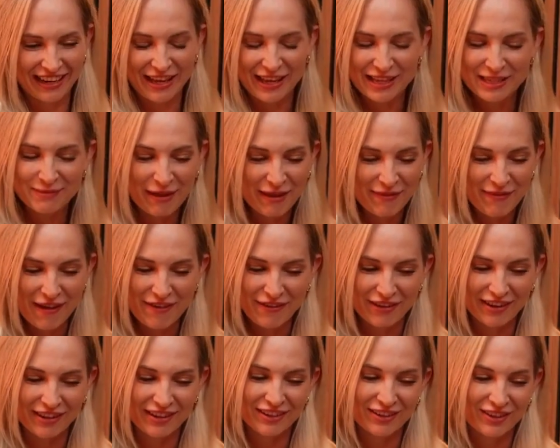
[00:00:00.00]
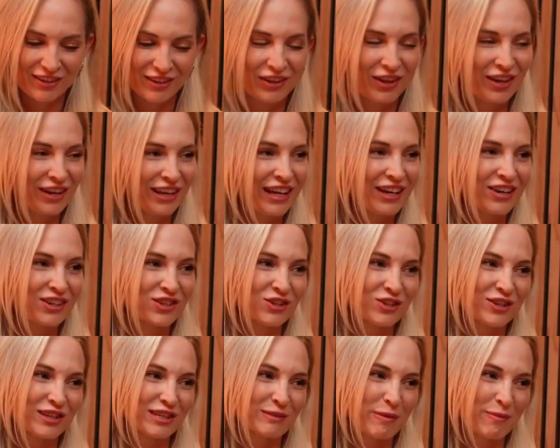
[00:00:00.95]
It's my favorite. You learning how to
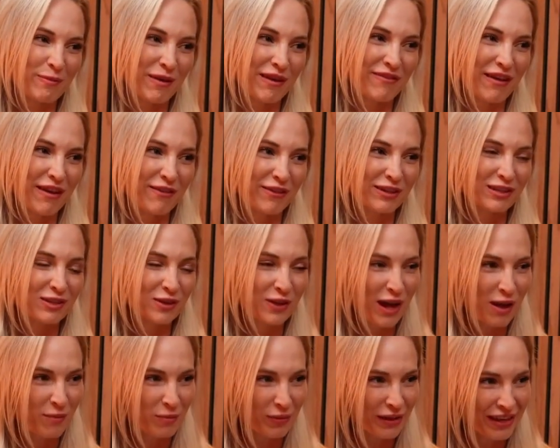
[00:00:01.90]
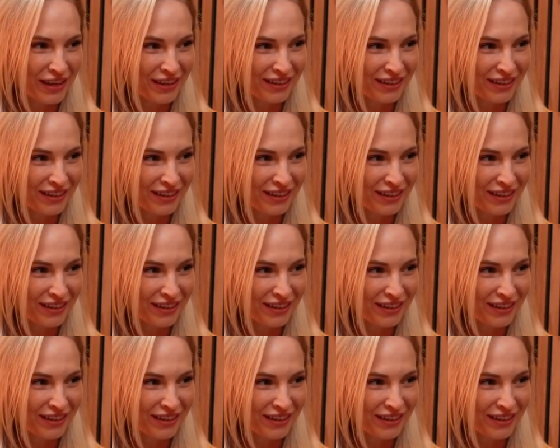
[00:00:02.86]
shoot has been my favorite. So humbling.